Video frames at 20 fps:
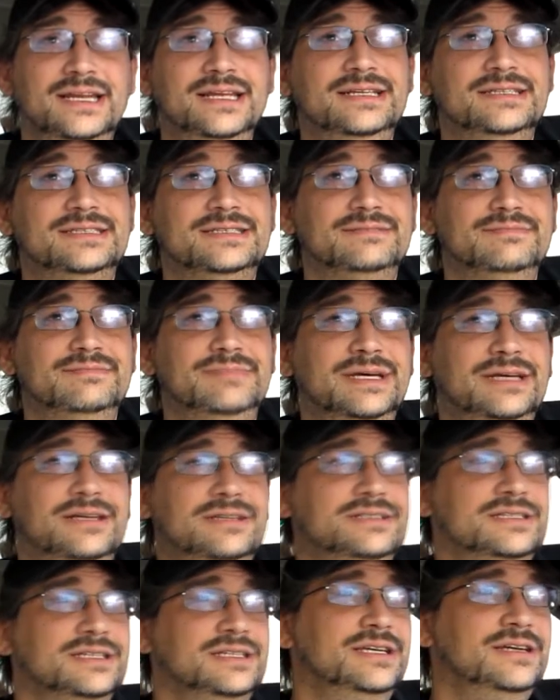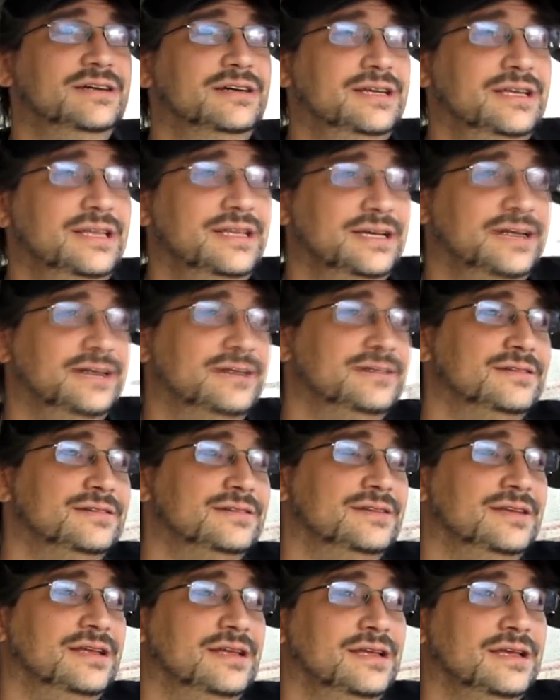need some better security there.
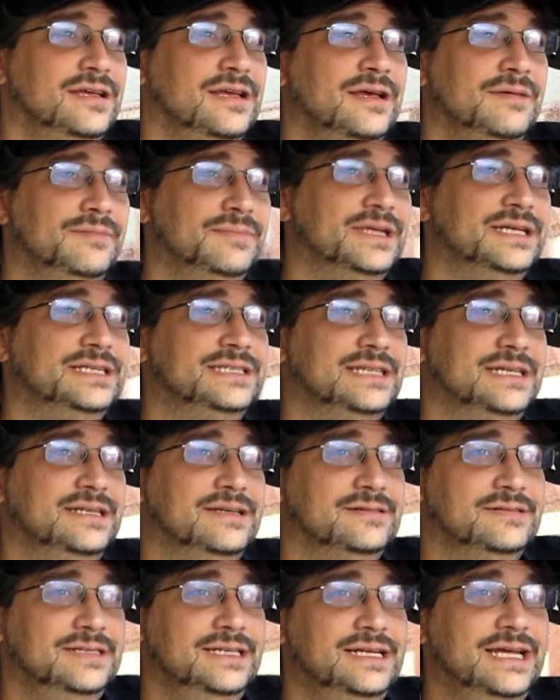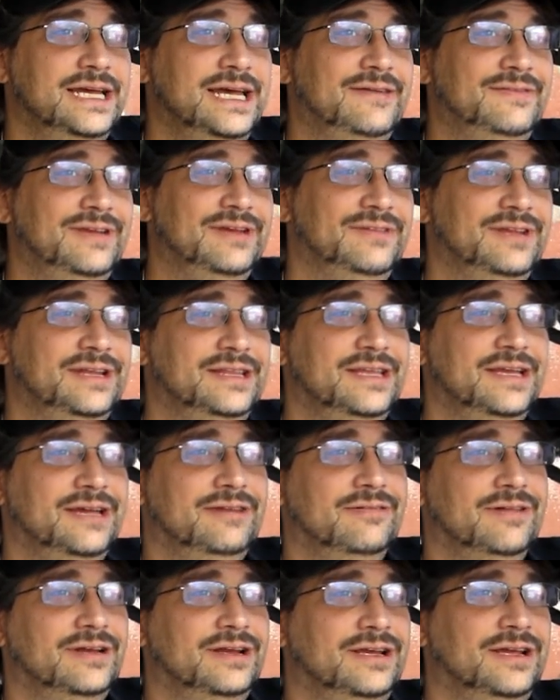Plus, they don't need to have everything
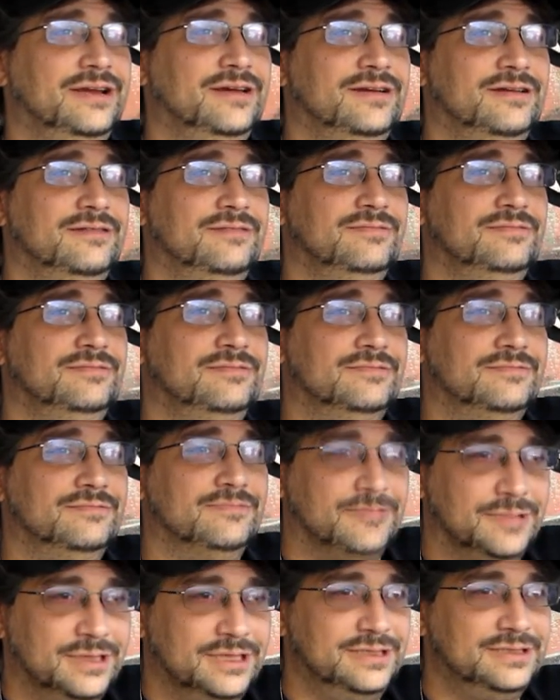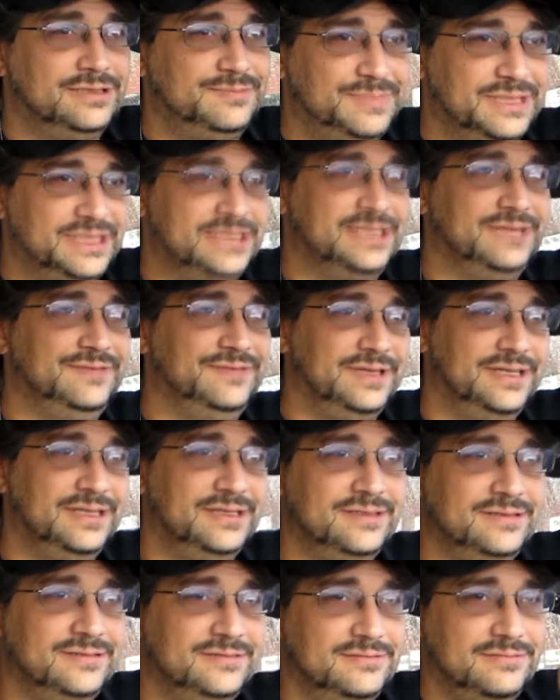running on one specific
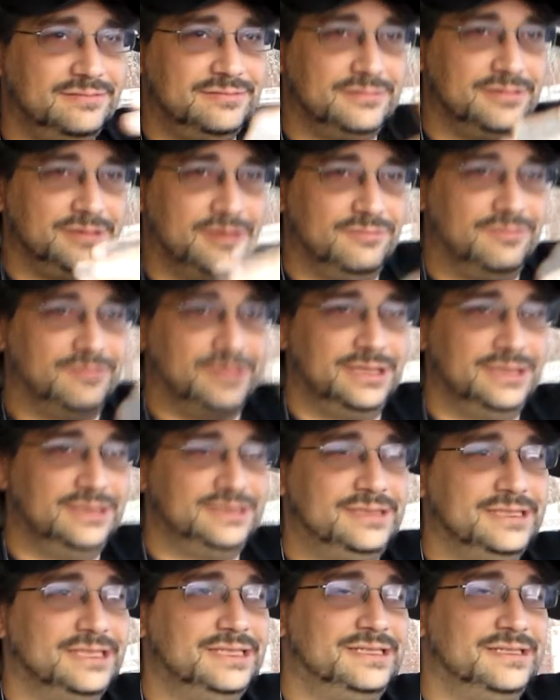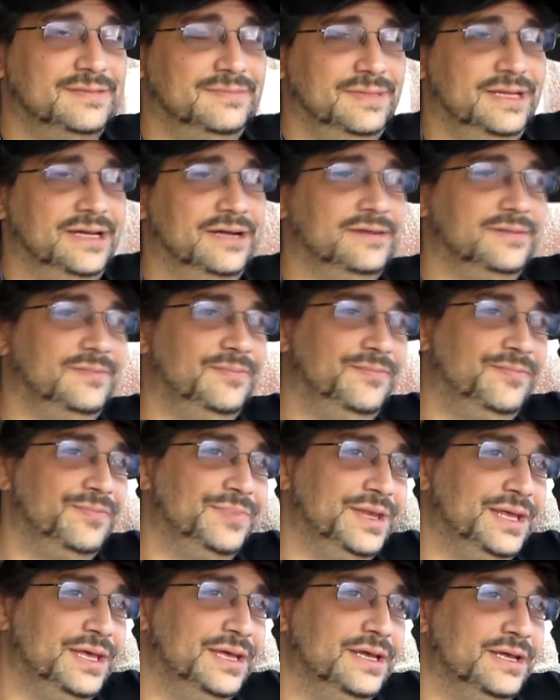or one system there.
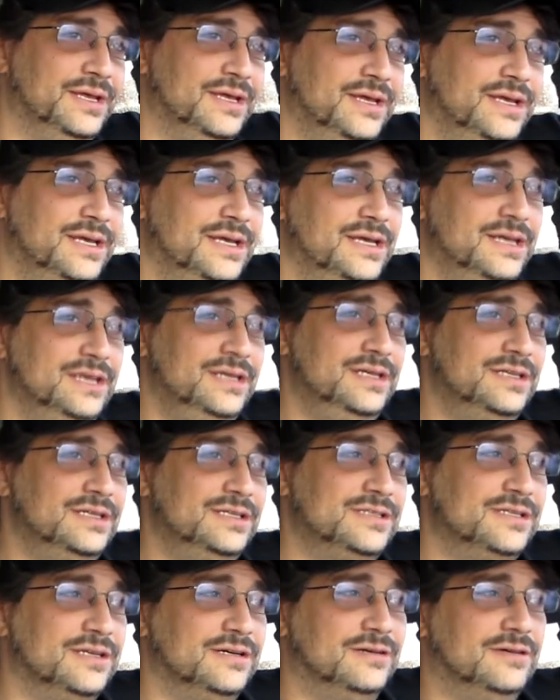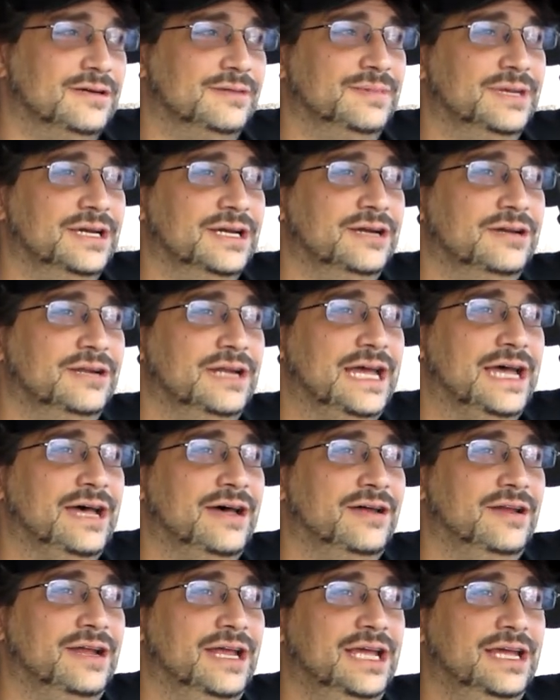So I'm going to go
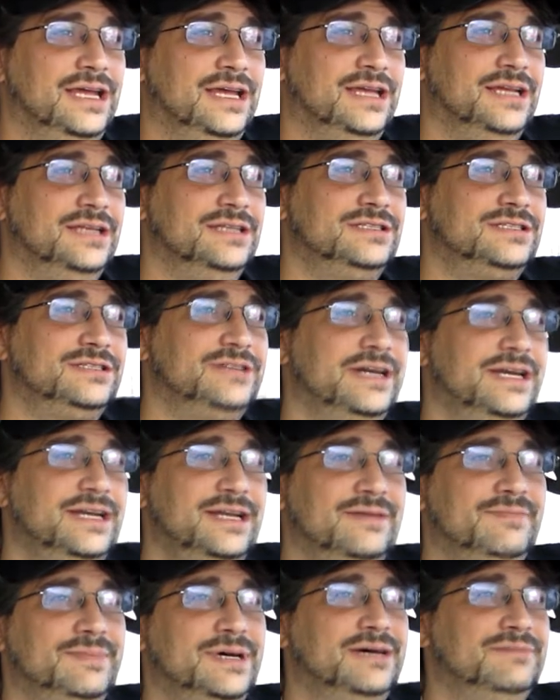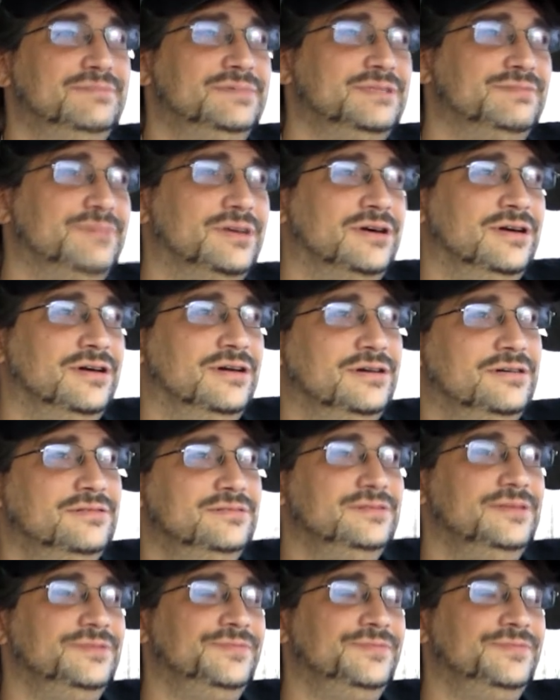down and straighten them up tomorrow